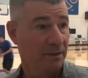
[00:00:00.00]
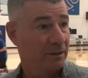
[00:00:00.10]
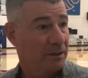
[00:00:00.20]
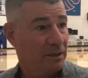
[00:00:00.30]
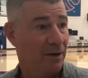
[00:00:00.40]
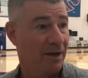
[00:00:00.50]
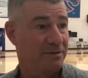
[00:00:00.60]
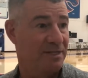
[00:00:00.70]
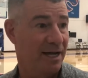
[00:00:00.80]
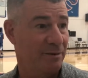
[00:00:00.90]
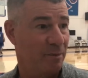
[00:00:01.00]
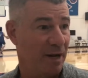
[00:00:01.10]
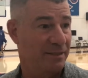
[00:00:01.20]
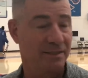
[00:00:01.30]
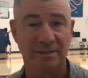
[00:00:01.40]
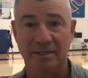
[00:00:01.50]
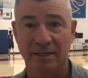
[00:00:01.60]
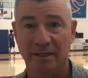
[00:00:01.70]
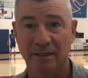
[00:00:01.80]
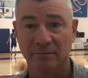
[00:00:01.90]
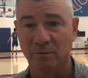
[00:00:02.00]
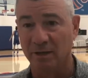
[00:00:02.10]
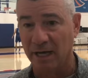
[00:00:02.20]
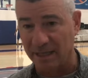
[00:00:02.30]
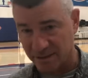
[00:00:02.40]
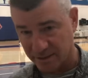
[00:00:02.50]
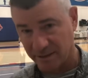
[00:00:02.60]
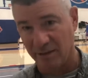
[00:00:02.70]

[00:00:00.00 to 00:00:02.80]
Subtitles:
you know, outside of practice where guys,